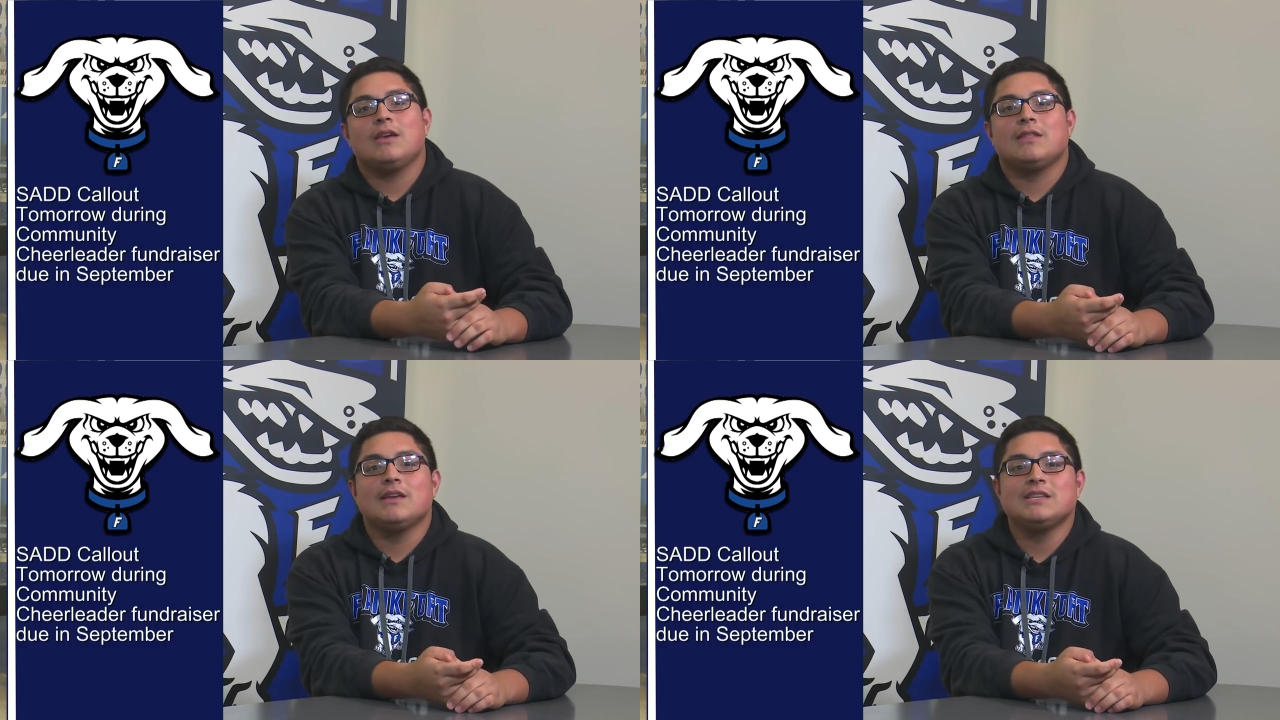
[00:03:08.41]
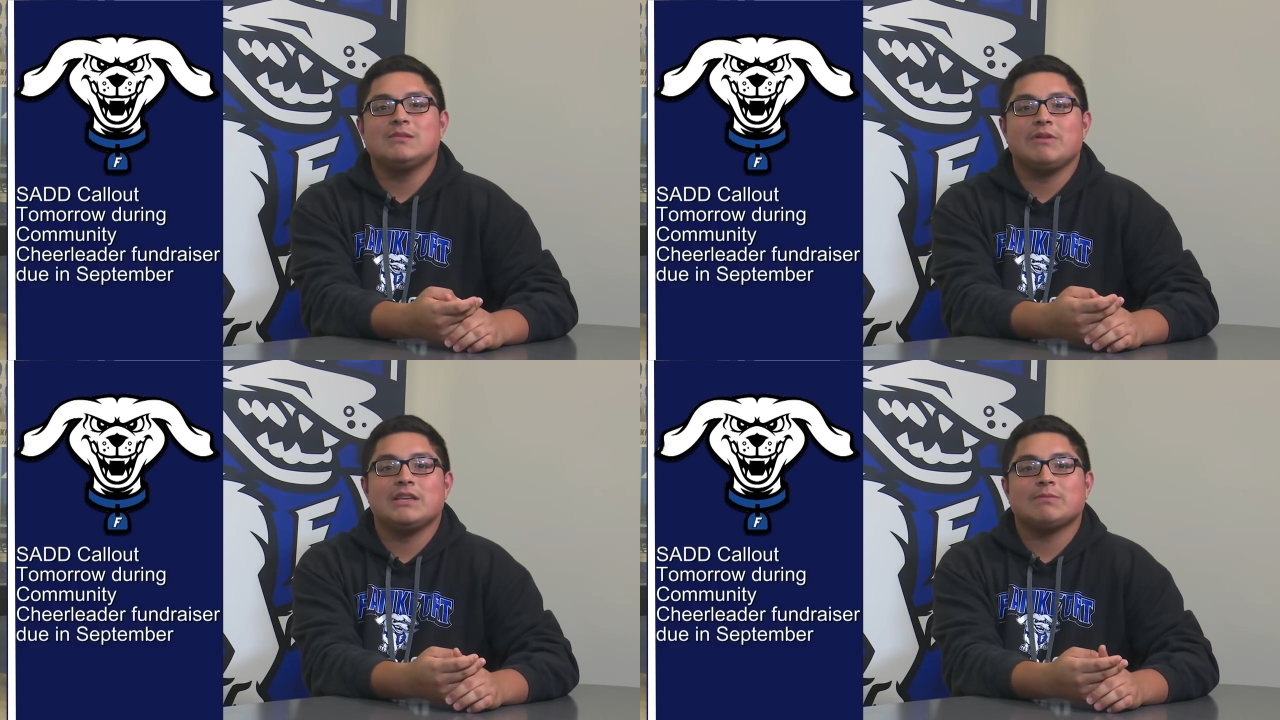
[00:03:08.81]
This is
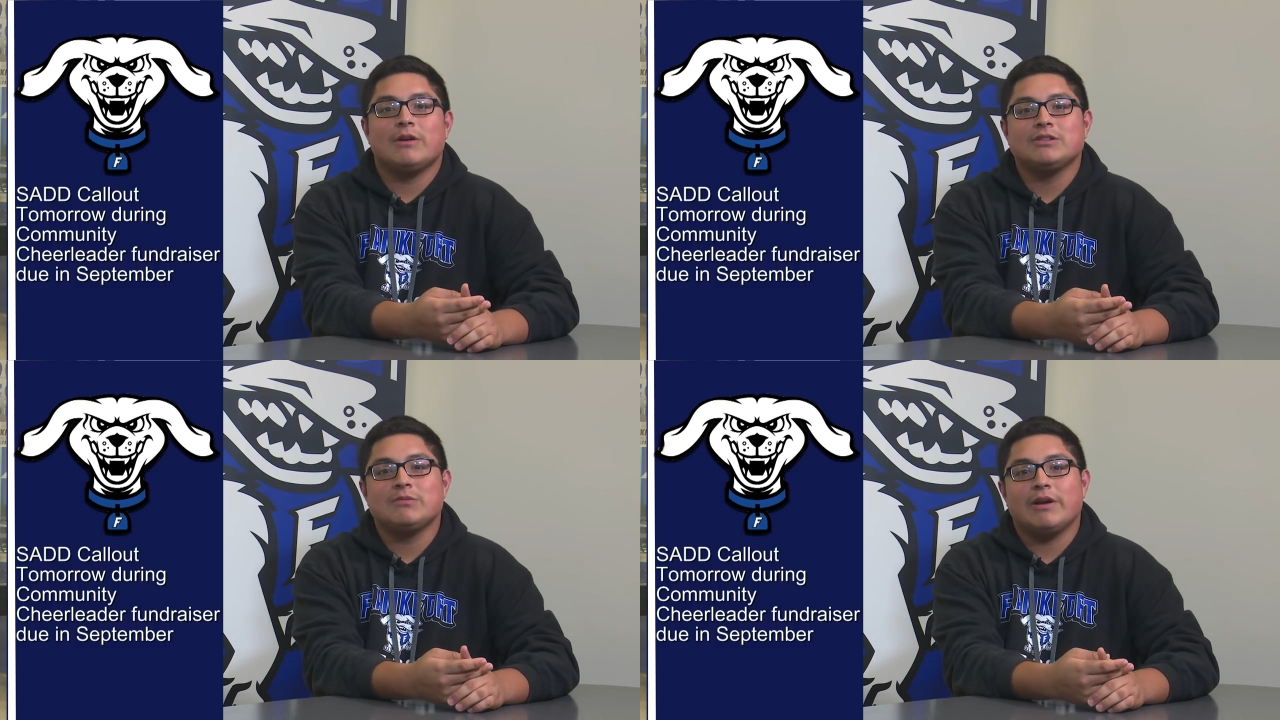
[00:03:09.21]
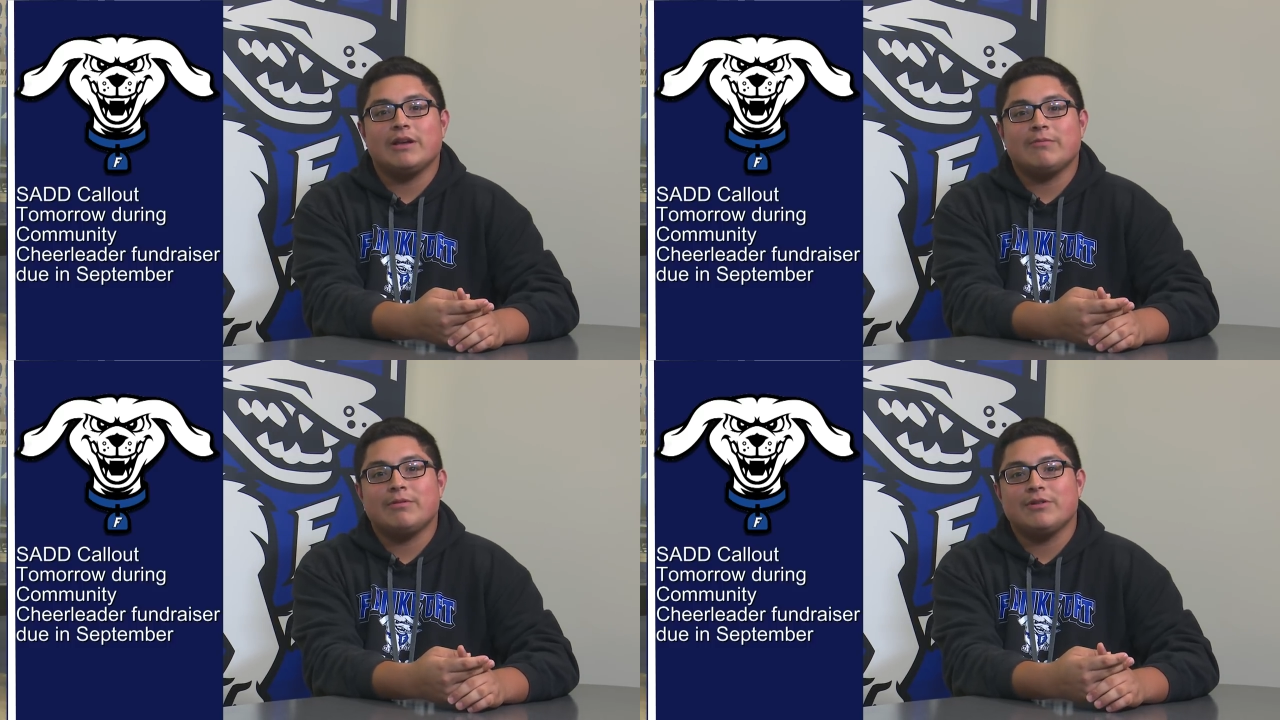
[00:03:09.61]
being sponsored by
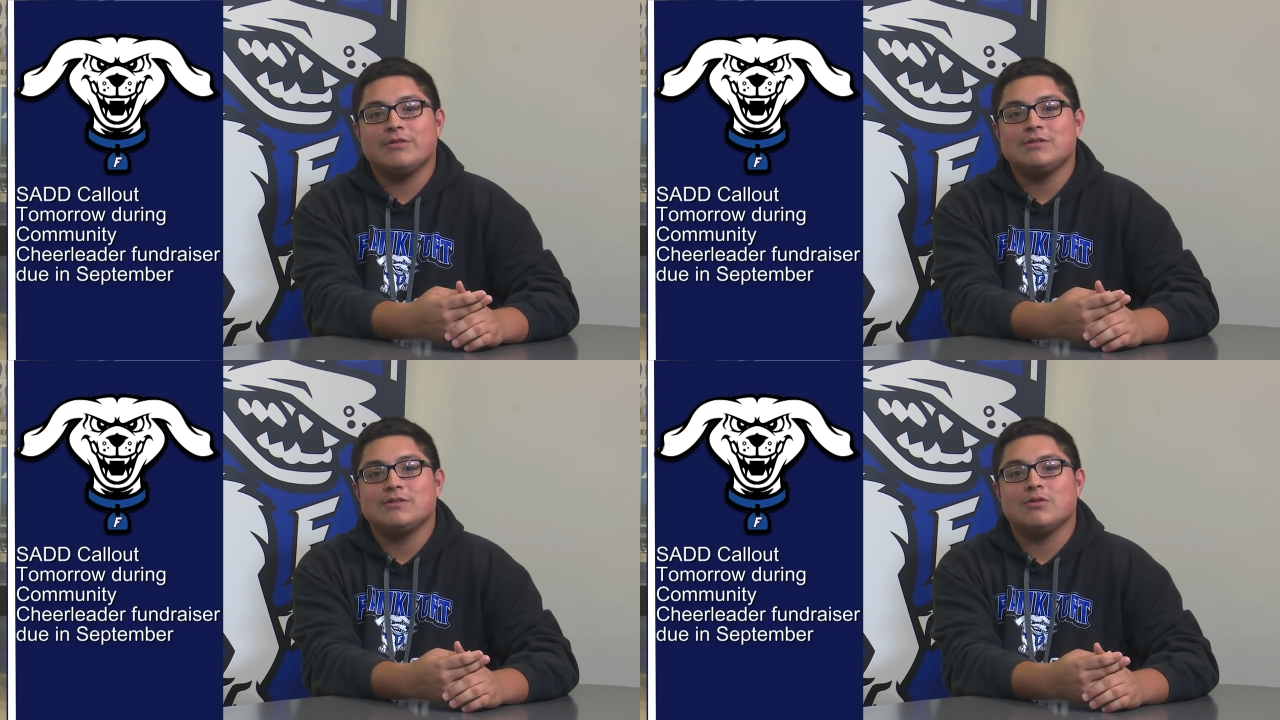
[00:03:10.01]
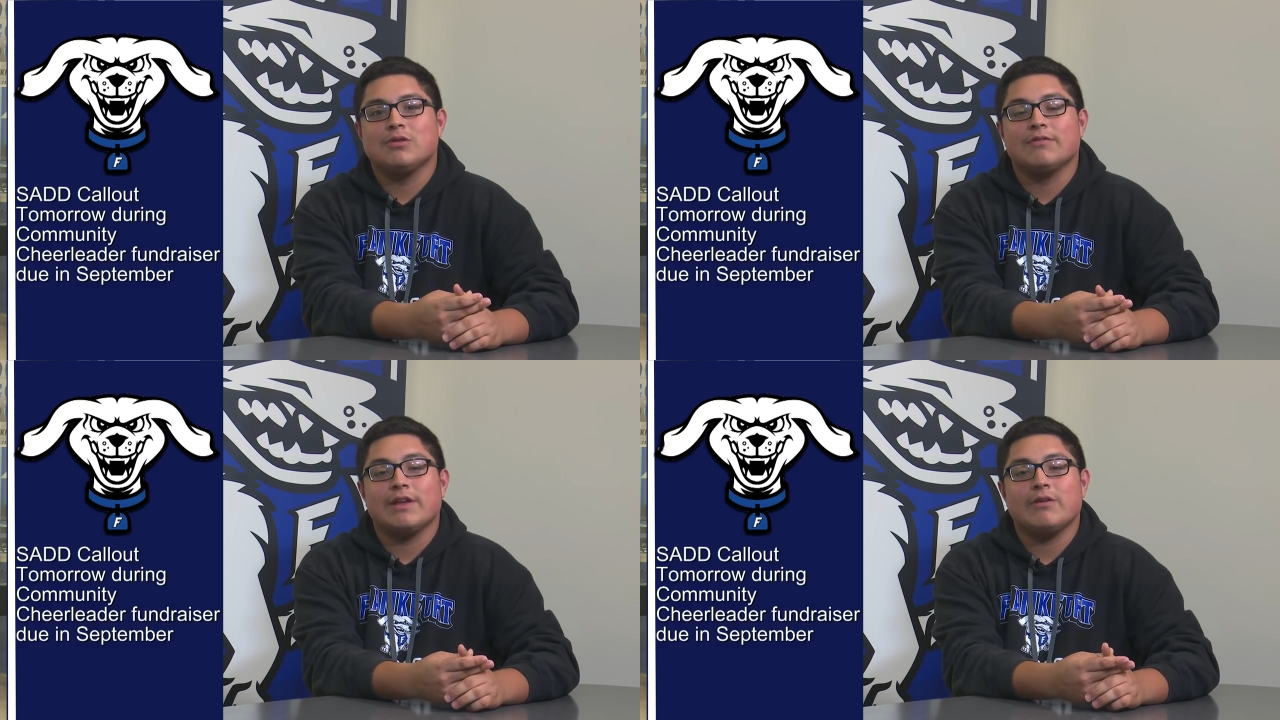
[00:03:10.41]
Purdue's School
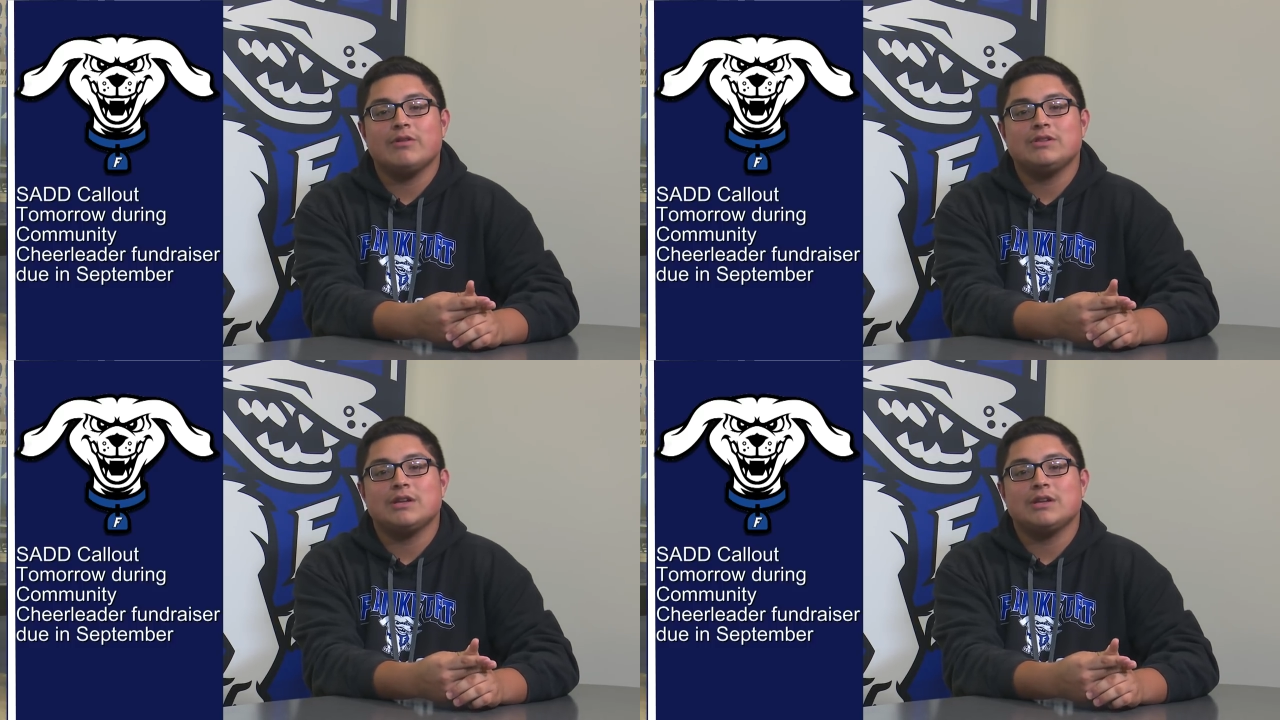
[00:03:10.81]
of Language